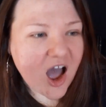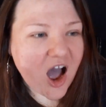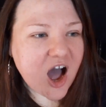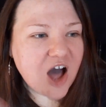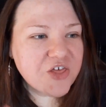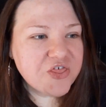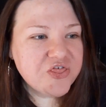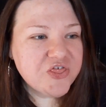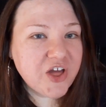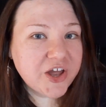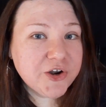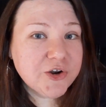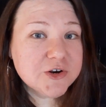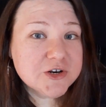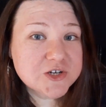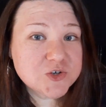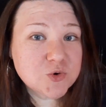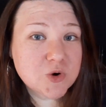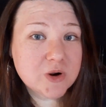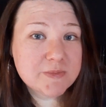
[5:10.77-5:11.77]
A
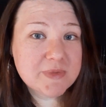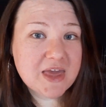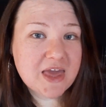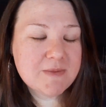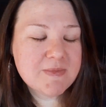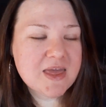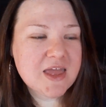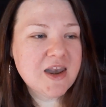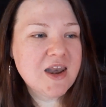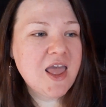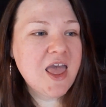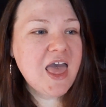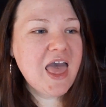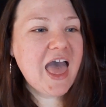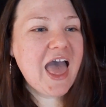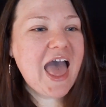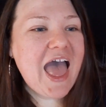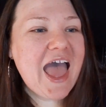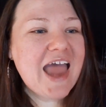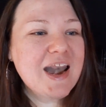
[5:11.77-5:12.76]
thunderstorm came in,
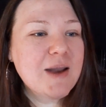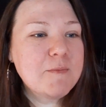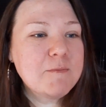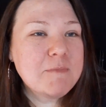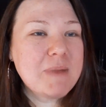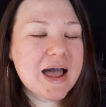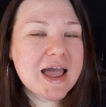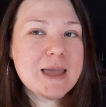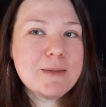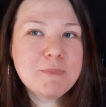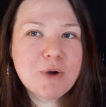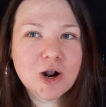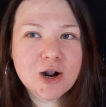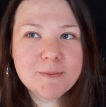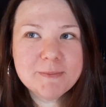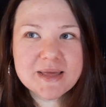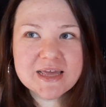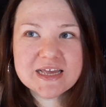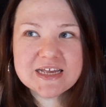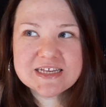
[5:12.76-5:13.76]
and my
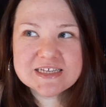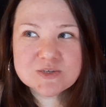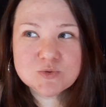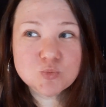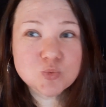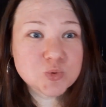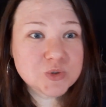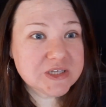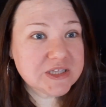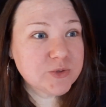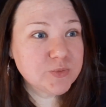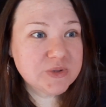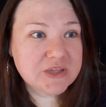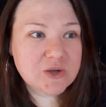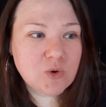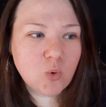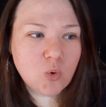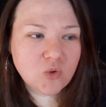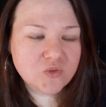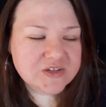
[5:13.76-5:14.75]
apartment is really, really
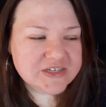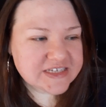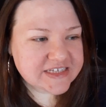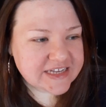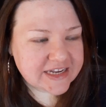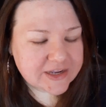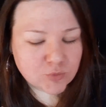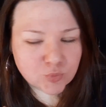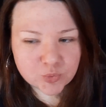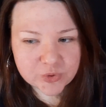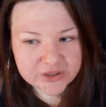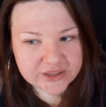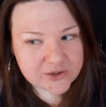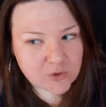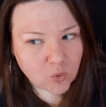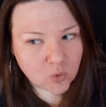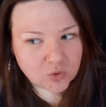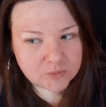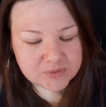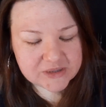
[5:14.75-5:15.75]
old. This is like a really
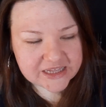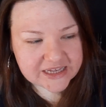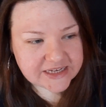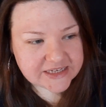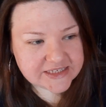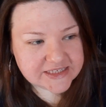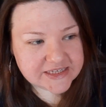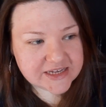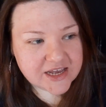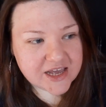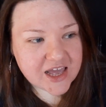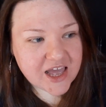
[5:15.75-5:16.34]
old place.